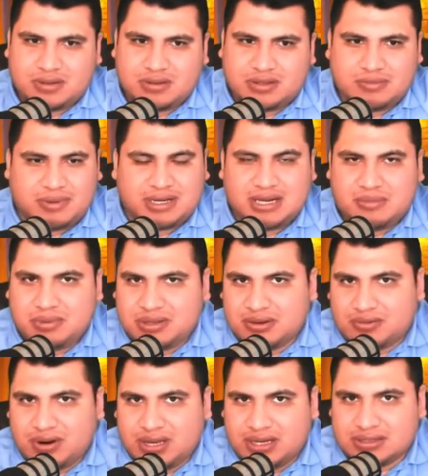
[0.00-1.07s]
they might not be the
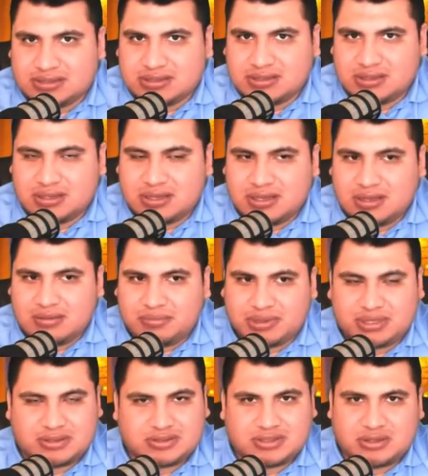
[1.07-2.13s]
greatest, but
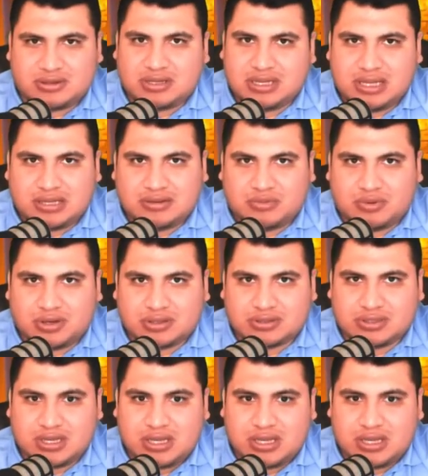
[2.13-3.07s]
they're certainly not the worst.